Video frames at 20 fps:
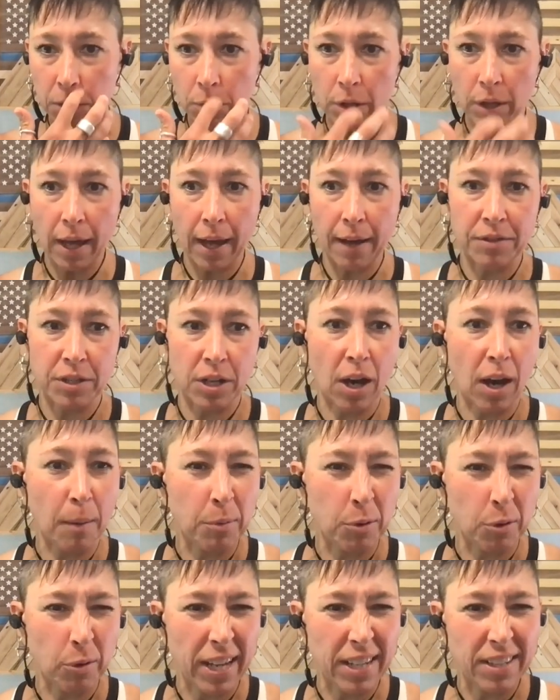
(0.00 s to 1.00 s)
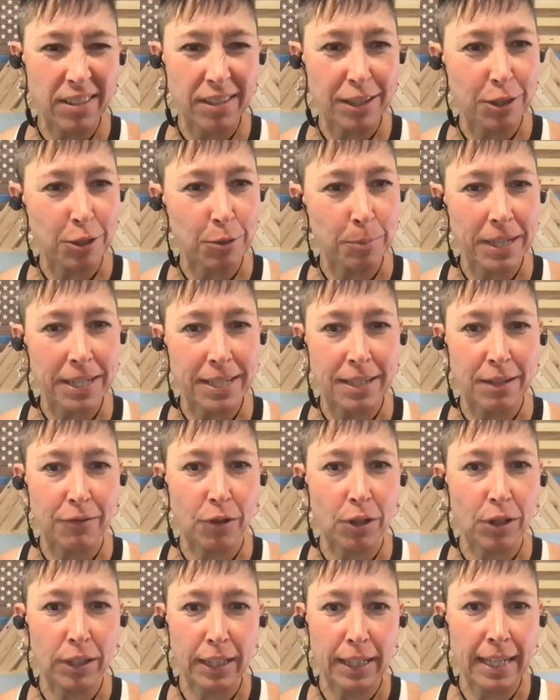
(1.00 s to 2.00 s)
you will have to hop around a little bit
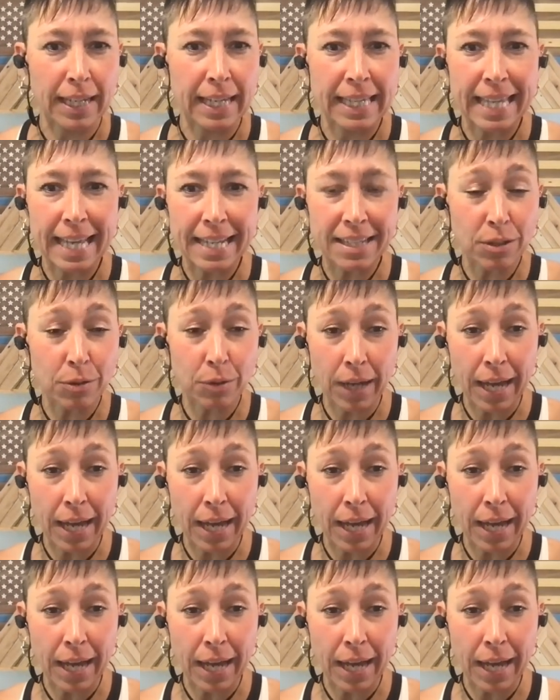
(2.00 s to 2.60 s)
differently and that's